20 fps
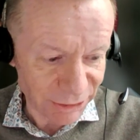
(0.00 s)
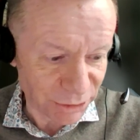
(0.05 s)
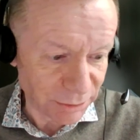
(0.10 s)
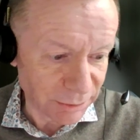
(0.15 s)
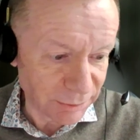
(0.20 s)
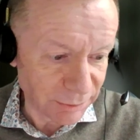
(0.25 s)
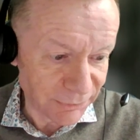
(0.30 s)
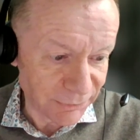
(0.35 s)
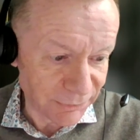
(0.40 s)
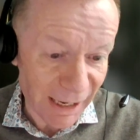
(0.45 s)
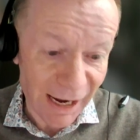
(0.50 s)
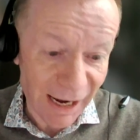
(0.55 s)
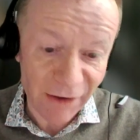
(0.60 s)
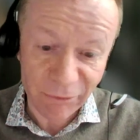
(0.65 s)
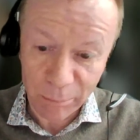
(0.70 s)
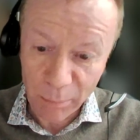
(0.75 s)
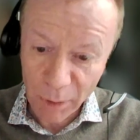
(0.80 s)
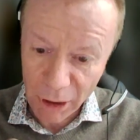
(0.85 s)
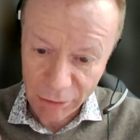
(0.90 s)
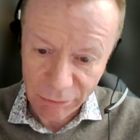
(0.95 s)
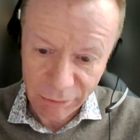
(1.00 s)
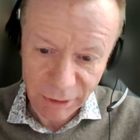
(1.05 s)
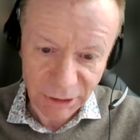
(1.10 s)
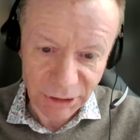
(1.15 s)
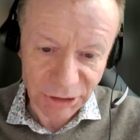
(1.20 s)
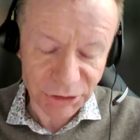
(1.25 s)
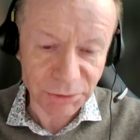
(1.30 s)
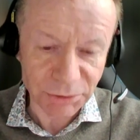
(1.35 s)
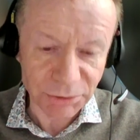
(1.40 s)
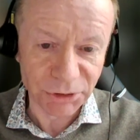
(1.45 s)
of AVMA and the
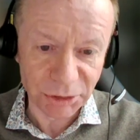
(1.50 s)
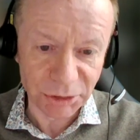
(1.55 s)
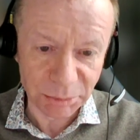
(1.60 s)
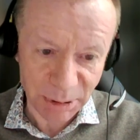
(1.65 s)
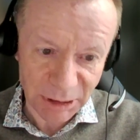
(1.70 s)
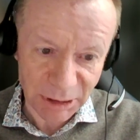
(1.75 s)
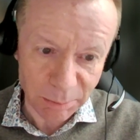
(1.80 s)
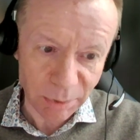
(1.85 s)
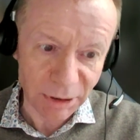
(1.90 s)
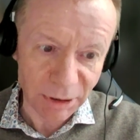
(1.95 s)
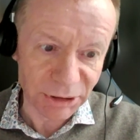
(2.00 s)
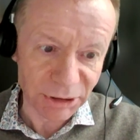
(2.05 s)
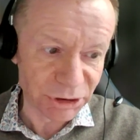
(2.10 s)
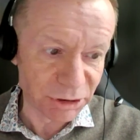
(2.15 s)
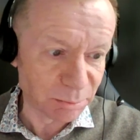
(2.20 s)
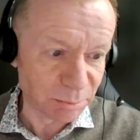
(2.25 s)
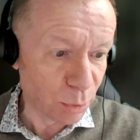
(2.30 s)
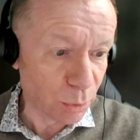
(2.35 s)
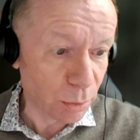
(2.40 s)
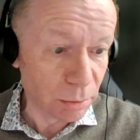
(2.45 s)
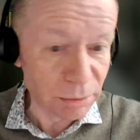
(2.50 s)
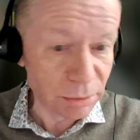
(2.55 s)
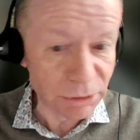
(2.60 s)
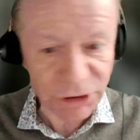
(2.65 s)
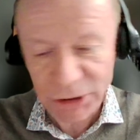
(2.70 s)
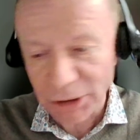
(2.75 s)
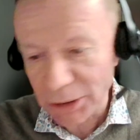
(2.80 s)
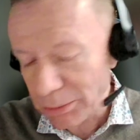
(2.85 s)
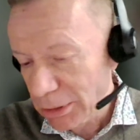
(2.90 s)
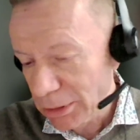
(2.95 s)
sorts of people it supports,
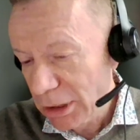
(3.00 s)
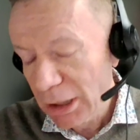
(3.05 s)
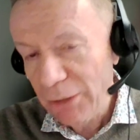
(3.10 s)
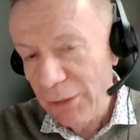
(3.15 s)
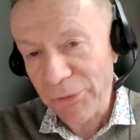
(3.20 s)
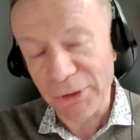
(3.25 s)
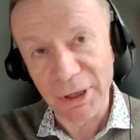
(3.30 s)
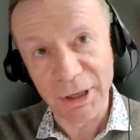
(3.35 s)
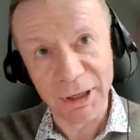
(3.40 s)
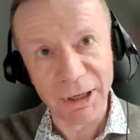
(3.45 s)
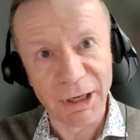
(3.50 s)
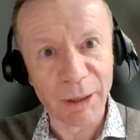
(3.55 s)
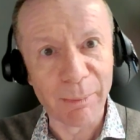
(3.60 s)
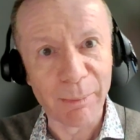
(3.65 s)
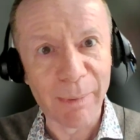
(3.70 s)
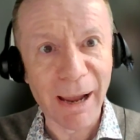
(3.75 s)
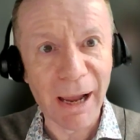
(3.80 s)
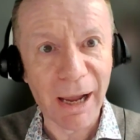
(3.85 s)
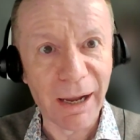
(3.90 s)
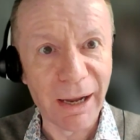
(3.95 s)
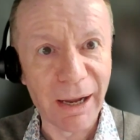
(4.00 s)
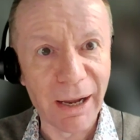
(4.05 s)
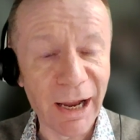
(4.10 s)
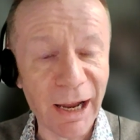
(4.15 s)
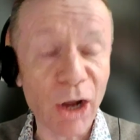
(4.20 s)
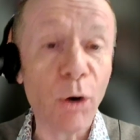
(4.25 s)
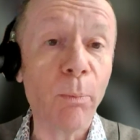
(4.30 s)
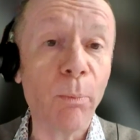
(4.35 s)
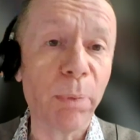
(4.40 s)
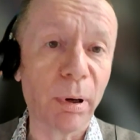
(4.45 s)
thinking about a
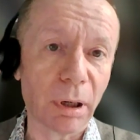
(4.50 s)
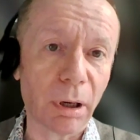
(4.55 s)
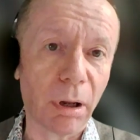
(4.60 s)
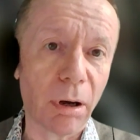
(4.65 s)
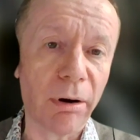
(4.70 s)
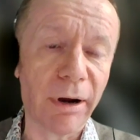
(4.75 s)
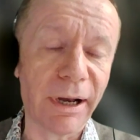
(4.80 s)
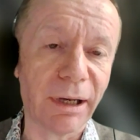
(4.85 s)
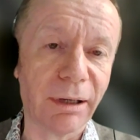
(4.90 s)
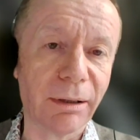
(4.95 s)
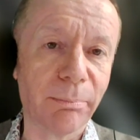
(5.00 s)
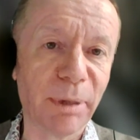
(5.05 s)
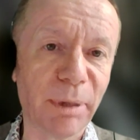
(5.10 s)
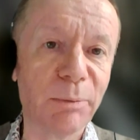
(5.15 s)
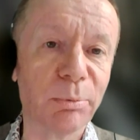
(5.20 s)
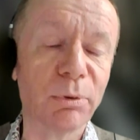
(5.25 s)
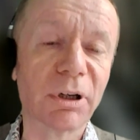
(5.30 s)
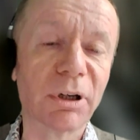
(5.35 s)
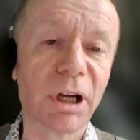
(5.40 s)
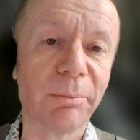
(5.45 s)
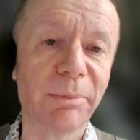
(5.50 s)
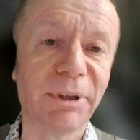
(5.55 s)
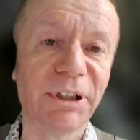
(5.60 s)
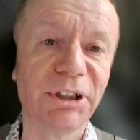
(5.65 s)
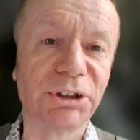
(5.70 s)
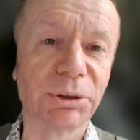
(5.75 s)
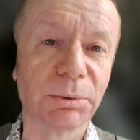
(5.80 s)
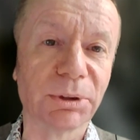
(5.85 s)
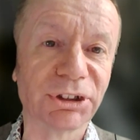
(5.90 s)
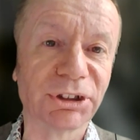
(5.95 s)
helpline and people coming to
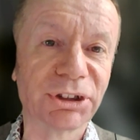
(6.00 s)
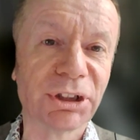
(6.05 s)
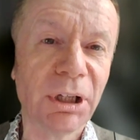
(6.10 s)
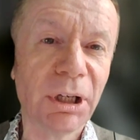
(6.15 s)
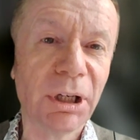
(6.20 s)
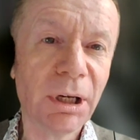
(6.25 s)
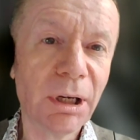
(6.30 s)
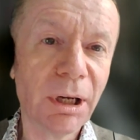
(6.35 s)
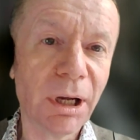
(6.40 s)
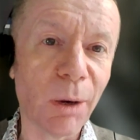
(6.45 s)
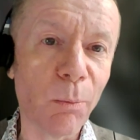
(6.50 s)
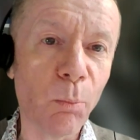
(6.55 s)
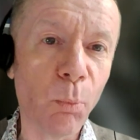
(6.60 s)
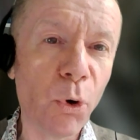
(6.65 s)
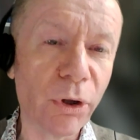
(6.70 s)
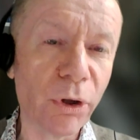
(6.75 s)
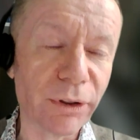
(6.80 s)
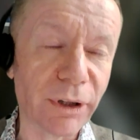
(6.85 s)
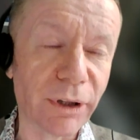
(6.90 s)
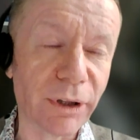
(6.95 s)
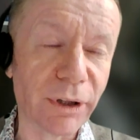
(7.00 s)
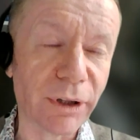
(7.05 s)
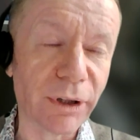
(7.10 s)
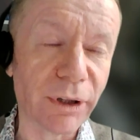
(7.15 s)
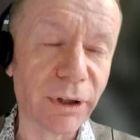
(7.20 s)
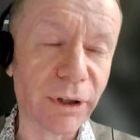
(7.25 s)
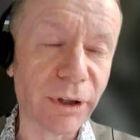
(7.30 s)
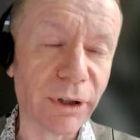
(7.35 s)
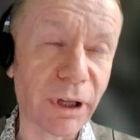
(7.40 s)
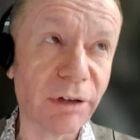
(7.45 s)
us and what they're
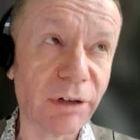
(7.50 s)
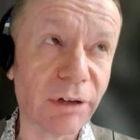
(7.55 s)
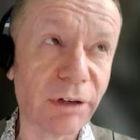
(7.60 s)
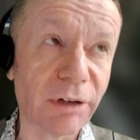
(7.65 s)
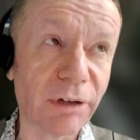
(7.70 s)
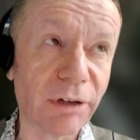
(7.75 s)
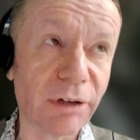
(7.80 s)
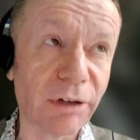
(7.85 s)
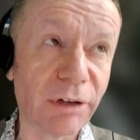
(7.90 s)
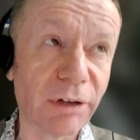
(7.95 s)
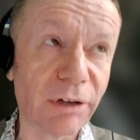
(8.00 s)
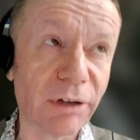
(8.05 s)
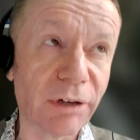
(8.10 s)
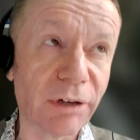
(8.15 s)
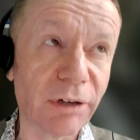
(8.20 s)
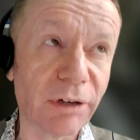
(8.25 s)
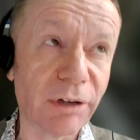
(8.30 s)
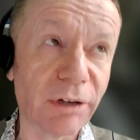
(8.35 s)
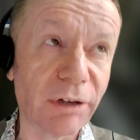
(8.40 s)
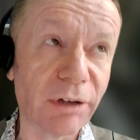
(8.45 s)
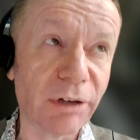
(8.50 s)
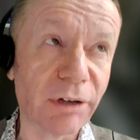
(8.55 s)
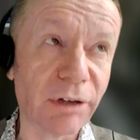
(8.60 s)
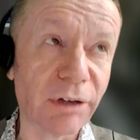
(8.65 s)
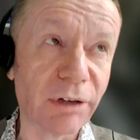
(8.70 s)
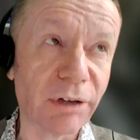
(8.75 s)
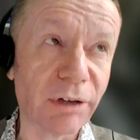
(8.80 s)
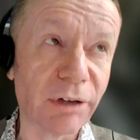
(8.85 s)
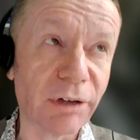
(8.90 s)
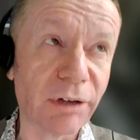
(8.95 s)
asking
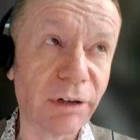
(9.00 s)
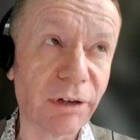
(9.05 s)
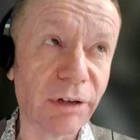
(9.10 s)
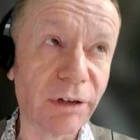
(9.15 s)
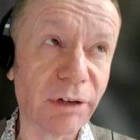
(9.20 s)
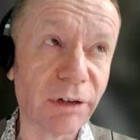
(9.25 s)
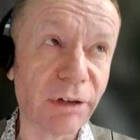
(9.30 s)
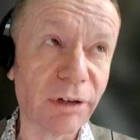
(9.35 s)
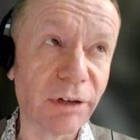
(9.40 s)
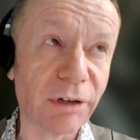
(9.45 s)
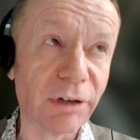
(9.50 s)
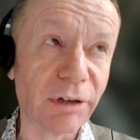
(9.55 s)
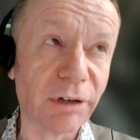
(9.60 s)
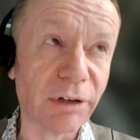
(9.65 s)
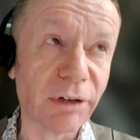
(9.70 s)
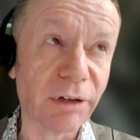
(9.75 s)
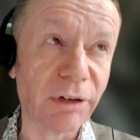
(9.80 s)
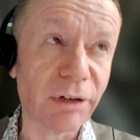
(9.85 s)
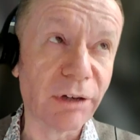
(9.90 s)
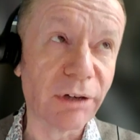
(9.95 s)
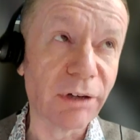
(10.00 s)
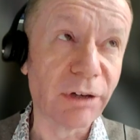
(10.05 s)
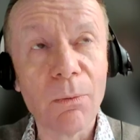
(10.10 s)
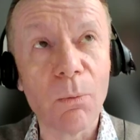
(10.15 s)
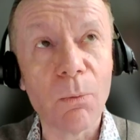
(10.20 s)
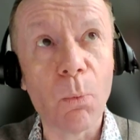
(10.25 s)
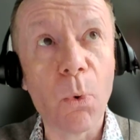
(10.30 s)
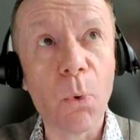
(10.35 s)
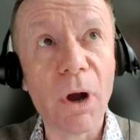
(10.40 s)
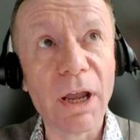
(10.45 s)
for and then needing by
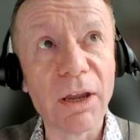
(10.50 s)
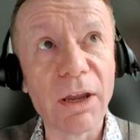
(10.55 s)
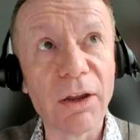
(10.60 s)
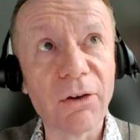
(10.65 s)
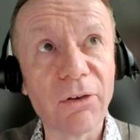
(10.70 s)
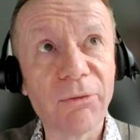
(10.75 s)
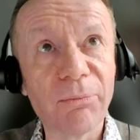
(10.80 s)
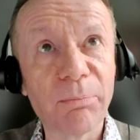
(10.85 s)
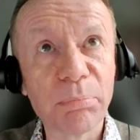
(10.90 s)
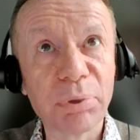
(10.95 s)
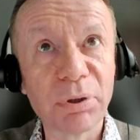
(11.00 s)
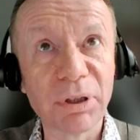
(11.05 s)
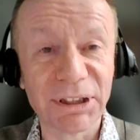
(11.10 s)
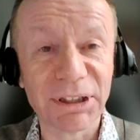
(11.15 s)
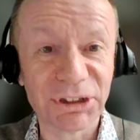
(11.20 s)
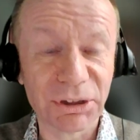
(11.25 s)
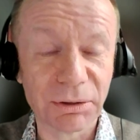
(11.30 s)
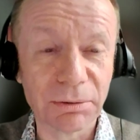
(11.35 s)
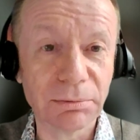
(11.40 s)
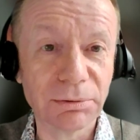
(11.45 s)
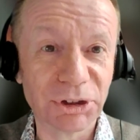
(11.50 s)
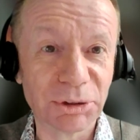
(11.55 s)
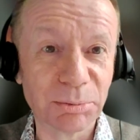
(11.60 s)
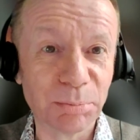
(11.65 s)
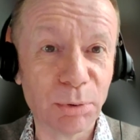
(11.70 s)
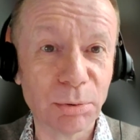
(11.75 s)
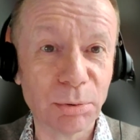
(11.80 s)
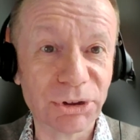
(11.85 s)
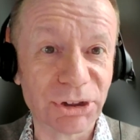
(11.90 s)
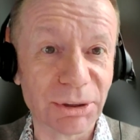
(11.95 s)
way of practical support
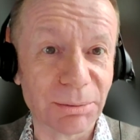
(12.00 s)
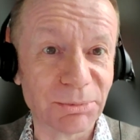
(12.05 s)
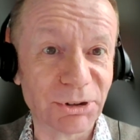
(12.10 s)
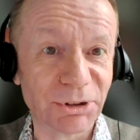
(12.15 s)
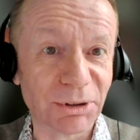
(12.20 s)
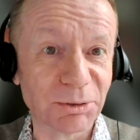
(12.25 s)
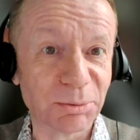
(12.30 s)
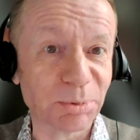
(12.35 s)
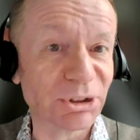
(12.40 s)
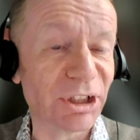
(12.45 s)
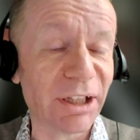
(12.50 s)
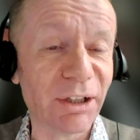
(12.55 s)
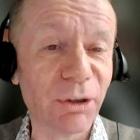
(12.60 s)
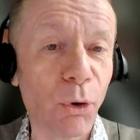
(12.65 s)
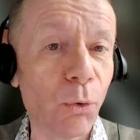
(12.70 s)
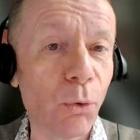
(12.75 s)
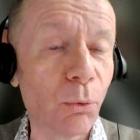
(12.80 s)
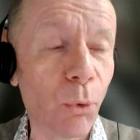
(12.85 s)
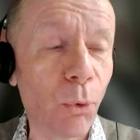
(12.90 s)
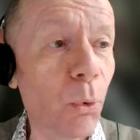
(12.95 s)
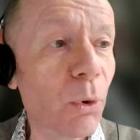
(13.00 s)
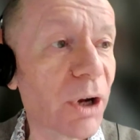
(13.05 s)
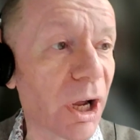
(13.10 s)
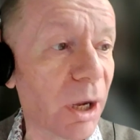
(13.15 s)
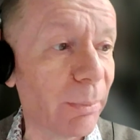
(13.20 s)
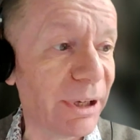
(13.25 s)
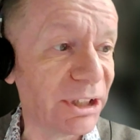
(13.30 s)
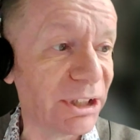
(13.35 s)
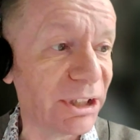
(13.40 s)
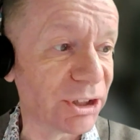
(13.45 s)
sometimes, because they're not all coming
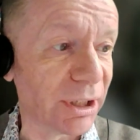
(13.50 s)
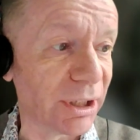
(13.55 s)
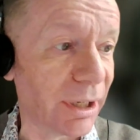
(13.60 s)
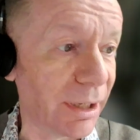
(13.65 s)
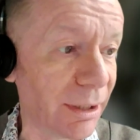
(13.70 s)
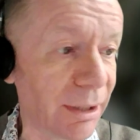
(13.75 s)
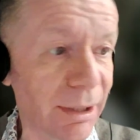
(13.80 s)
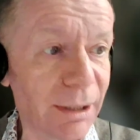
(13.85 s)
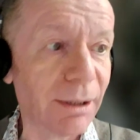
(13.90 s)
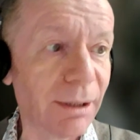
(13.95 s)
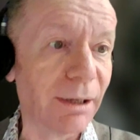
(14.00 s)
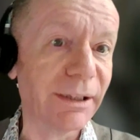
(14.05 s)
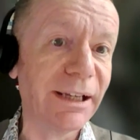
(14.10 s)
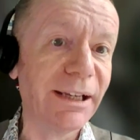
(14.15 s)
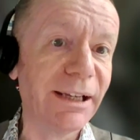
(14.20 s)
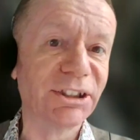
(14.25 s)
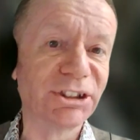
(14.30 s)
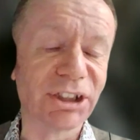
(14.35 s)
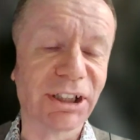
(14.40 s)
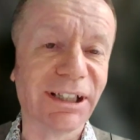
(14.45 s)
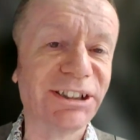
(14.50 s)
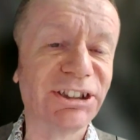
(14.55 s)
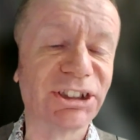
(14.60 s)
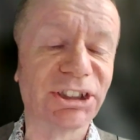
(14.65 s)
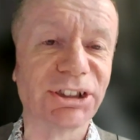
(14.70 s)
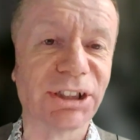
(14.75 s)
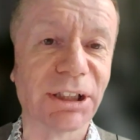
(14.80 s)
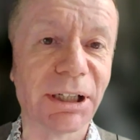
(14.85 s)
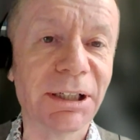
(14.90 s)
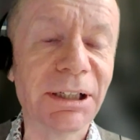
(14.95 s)
saying, I need a solicitor,
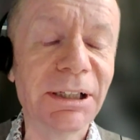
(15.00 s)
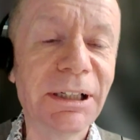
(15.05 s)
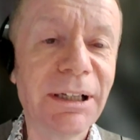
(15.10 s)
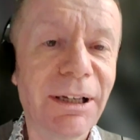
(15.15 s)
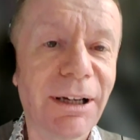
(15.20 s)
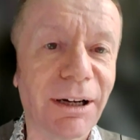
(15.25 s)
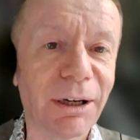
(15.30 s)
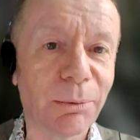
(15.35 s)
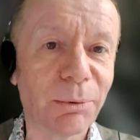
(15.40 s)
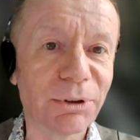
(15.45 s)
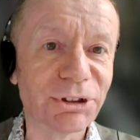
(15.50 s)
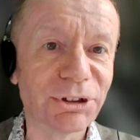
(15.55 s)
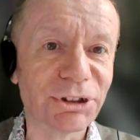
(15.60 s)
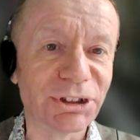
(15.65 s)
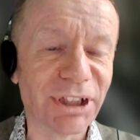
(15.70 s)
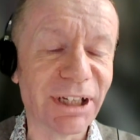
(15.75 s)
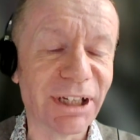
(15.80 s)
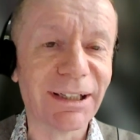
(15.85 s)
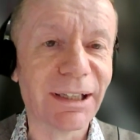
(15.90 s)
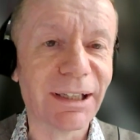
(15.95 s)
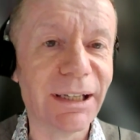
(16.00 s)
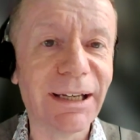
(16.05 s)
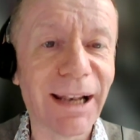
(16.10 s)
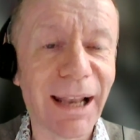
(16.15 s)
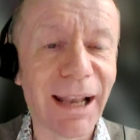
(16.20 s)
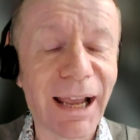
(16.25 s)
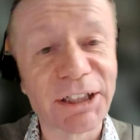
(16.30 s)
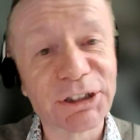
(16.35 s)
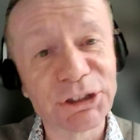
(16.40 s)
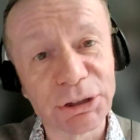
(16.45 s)
I want to take legal
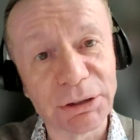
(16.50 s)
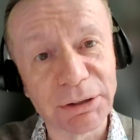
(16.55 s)
action.